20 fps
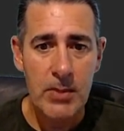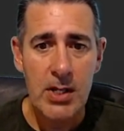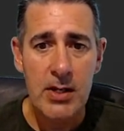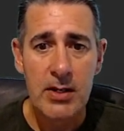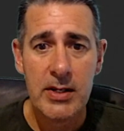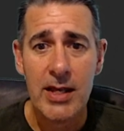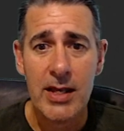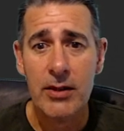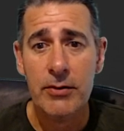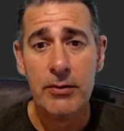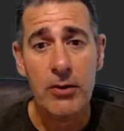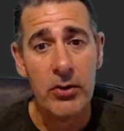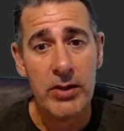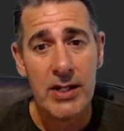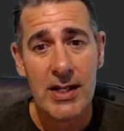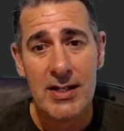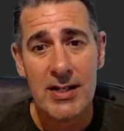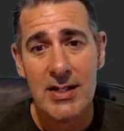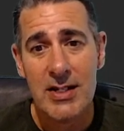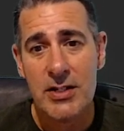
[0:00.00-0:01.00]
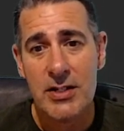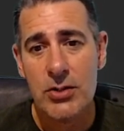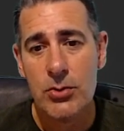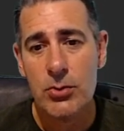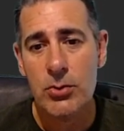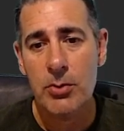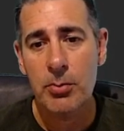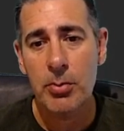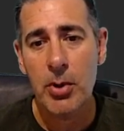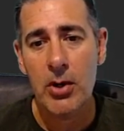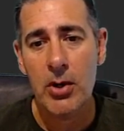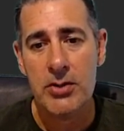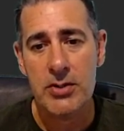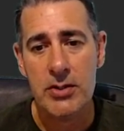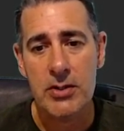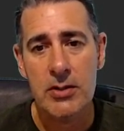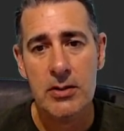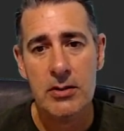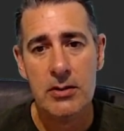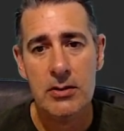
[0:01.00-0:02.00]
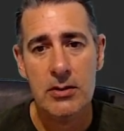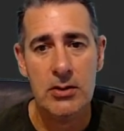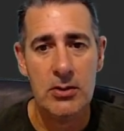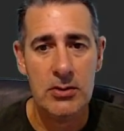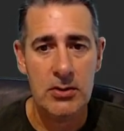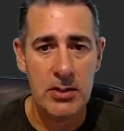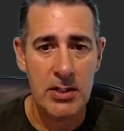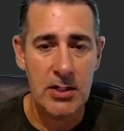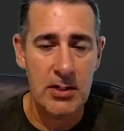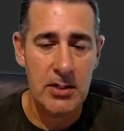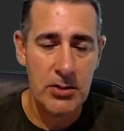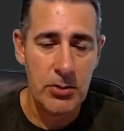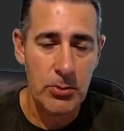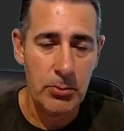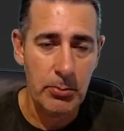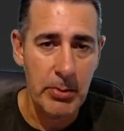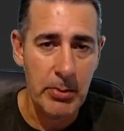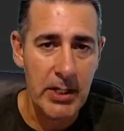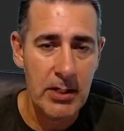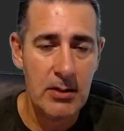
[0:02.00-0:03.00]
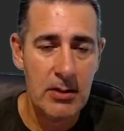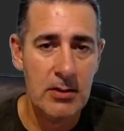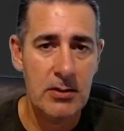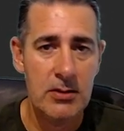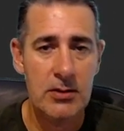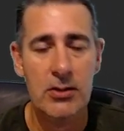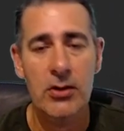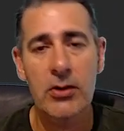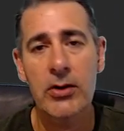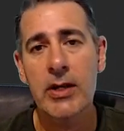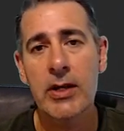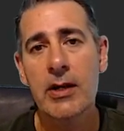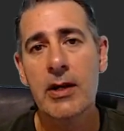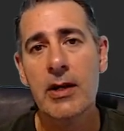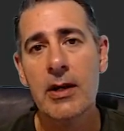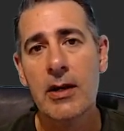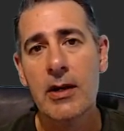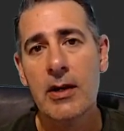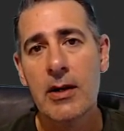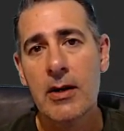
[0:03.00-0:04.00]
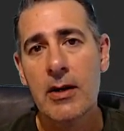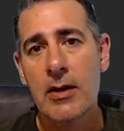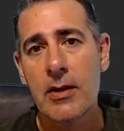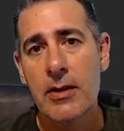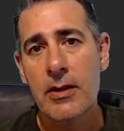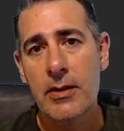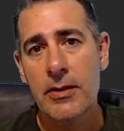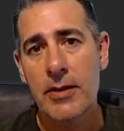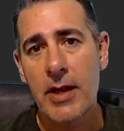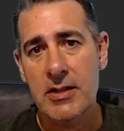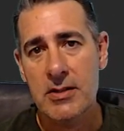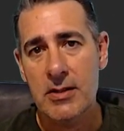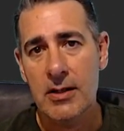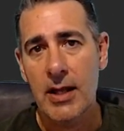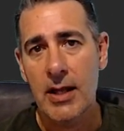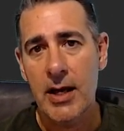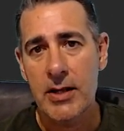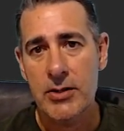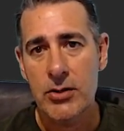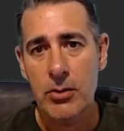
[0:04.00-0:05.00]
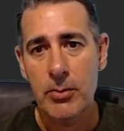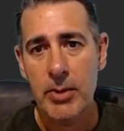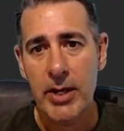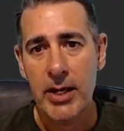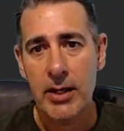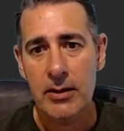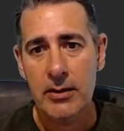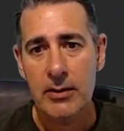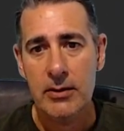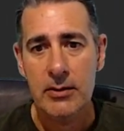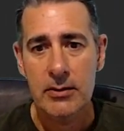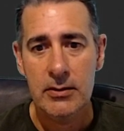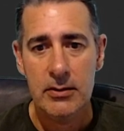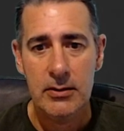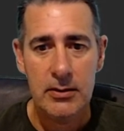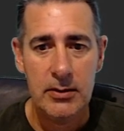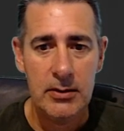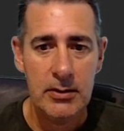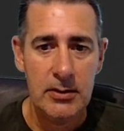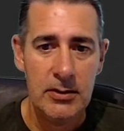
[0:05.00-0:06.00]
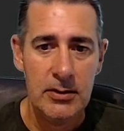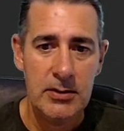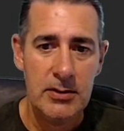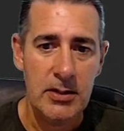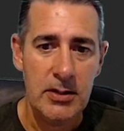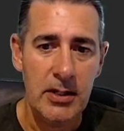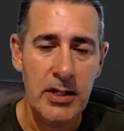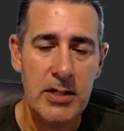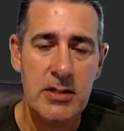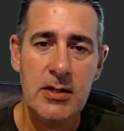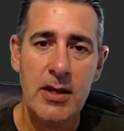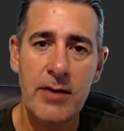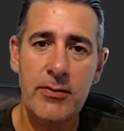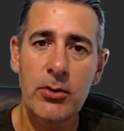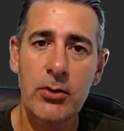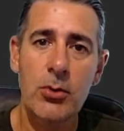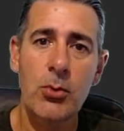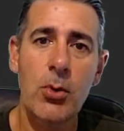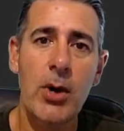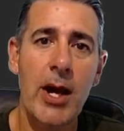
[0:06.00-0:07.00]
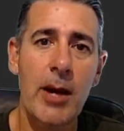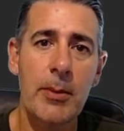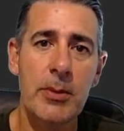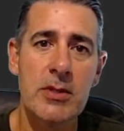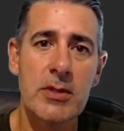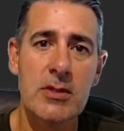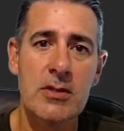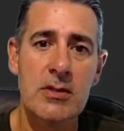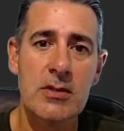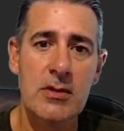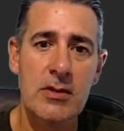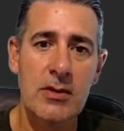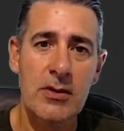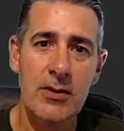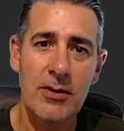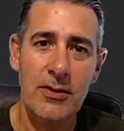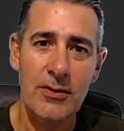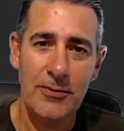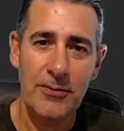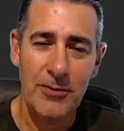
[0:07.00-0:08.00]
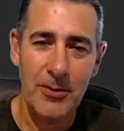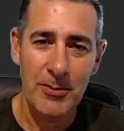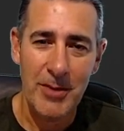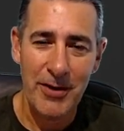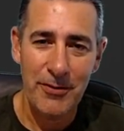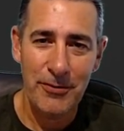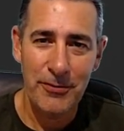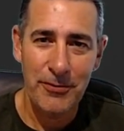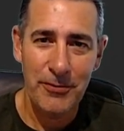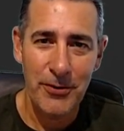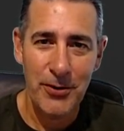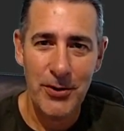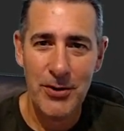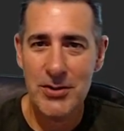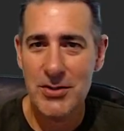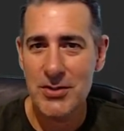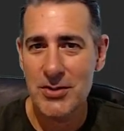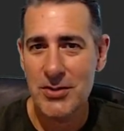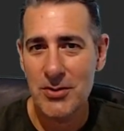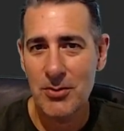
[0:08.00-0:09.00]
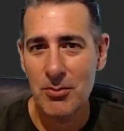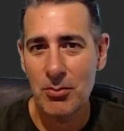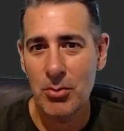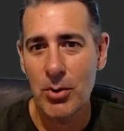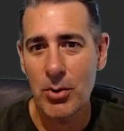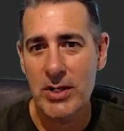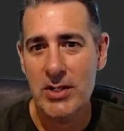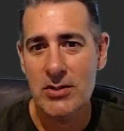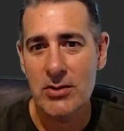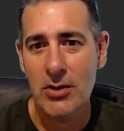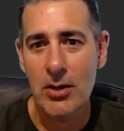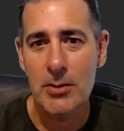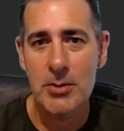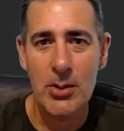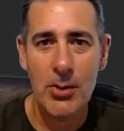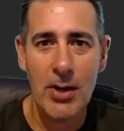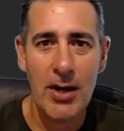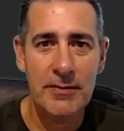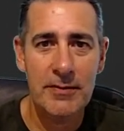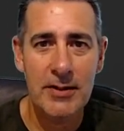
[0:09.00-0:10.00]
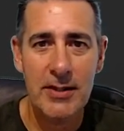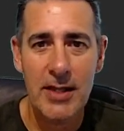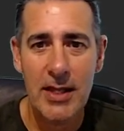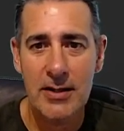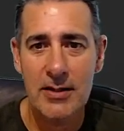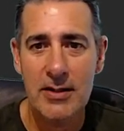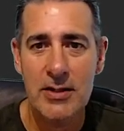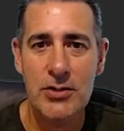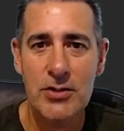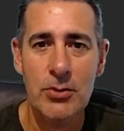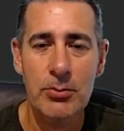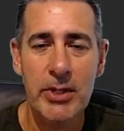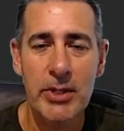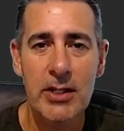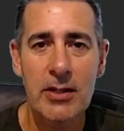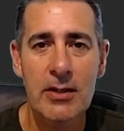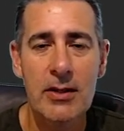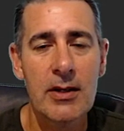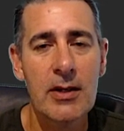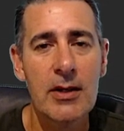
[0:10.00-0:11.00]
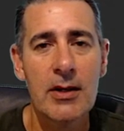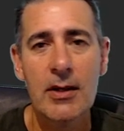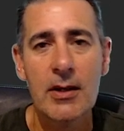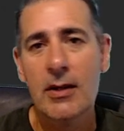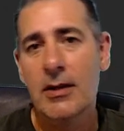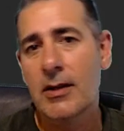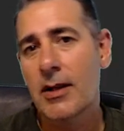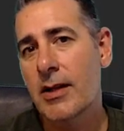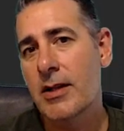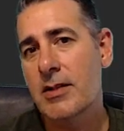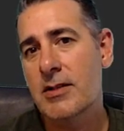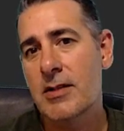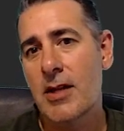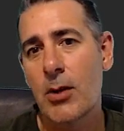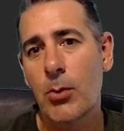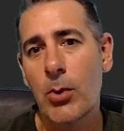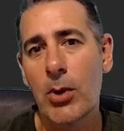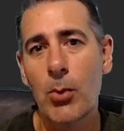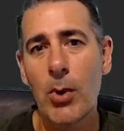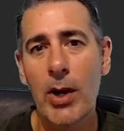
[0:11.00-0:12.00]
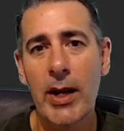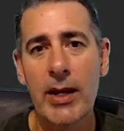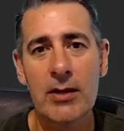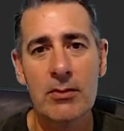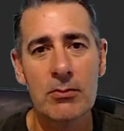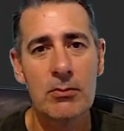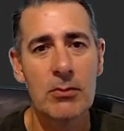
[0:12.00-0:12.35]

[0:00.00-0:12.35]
Now, on the initial deposit, on the initial mint, that's a larger amount. So let's have a look what happens from that first point in time. So after that initial mint, now let's say we wait